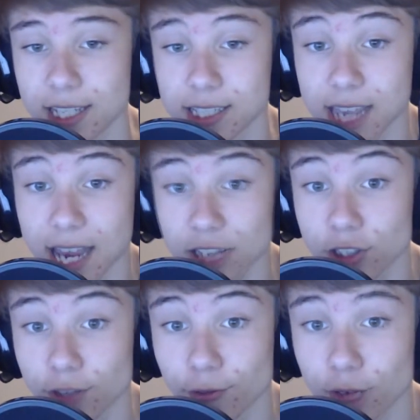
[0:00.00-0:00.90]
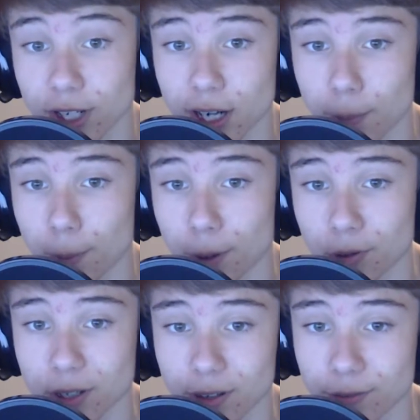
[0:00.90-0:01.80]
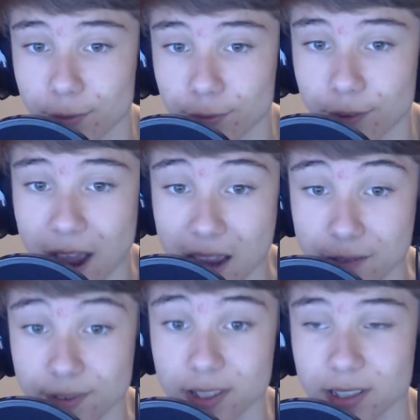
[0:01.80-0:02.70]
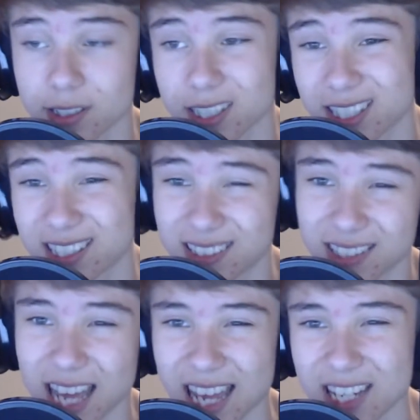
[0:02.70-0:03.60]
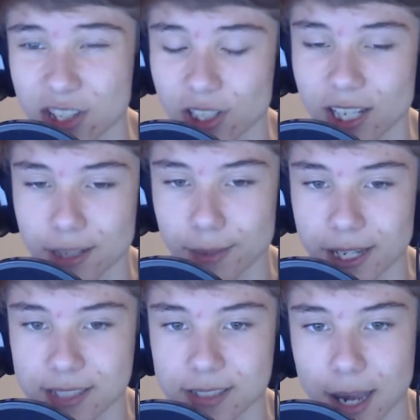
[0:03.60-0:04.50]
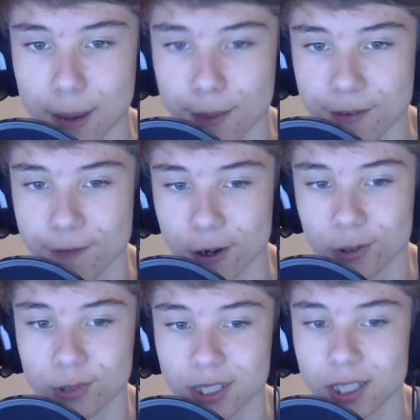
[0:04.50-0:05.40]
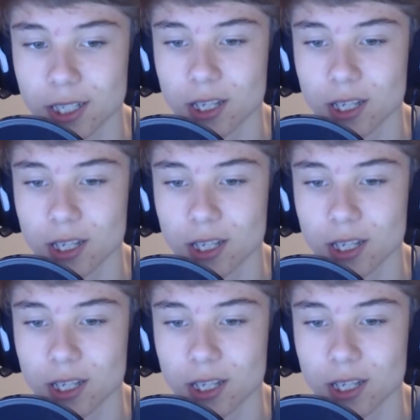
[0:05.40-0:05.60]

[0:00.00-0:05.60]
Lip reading: It's actually freed up about 5 to 10-ish gigabytes on my phone,